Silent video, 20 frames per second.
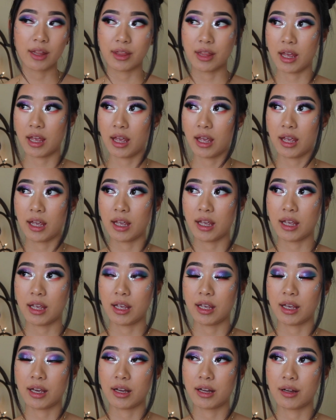
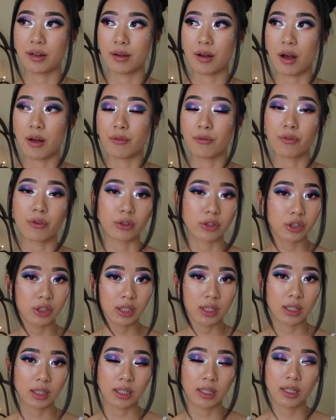They,
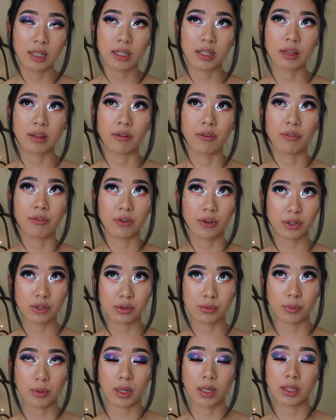unfortunately, the
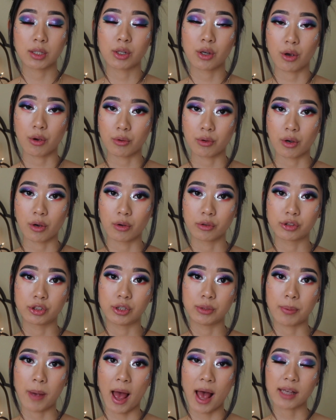first one, Coco,
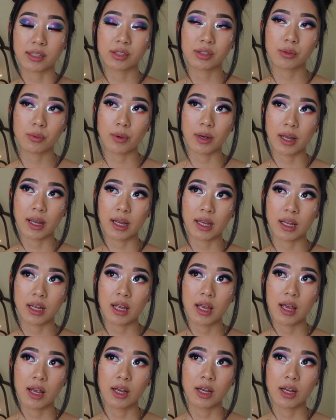she passed away